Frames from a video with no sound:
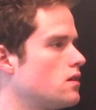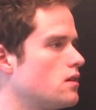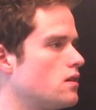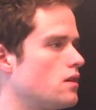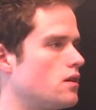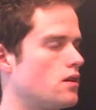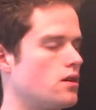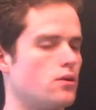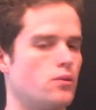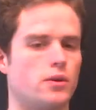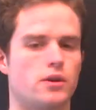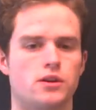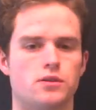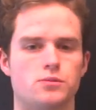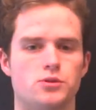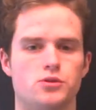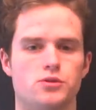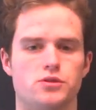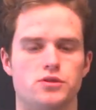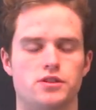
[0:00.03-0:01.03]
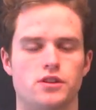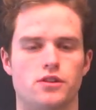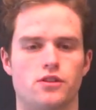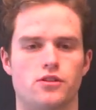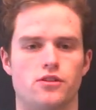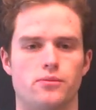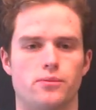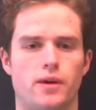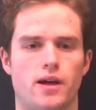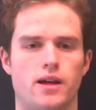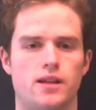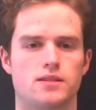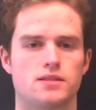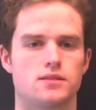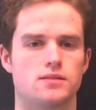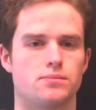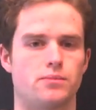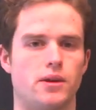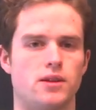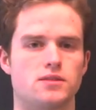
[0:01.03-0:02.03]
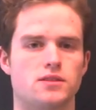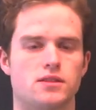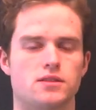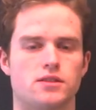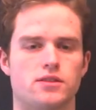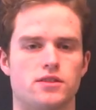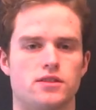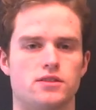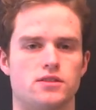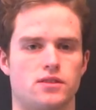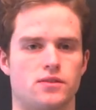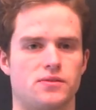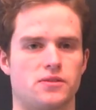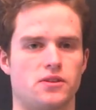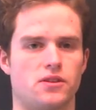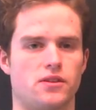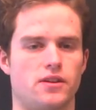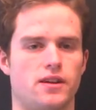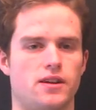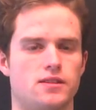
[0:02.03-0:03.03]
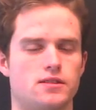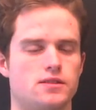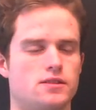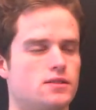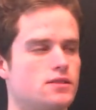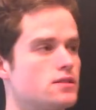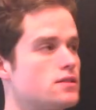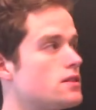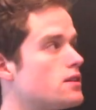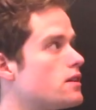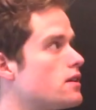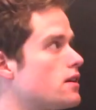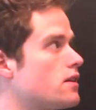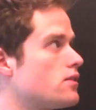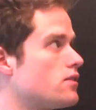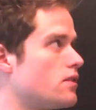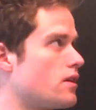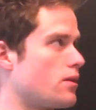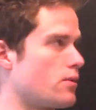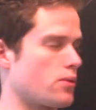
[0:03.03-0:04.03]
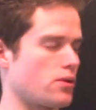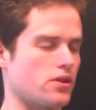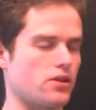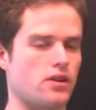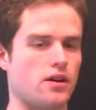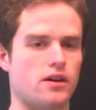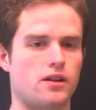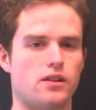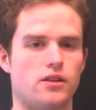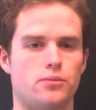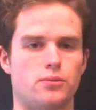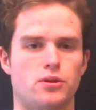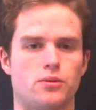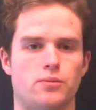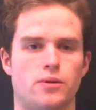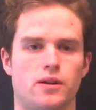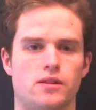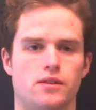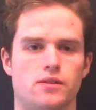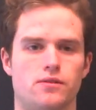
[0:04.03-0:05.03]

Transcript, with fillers: Uh, welcome to Center of Maths basic series on Real analysis. Today we're going to talk a little bit about